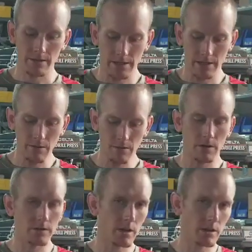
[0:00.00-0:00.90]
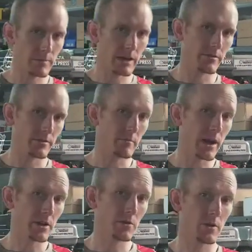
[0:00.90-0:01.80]
Today we're going to talk about the
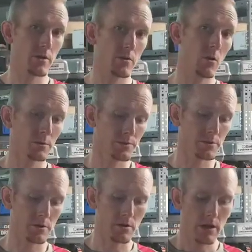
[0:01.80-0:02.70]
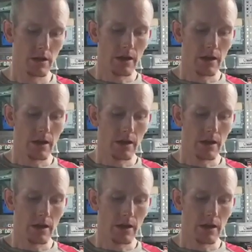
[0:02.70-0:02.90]
micro holster.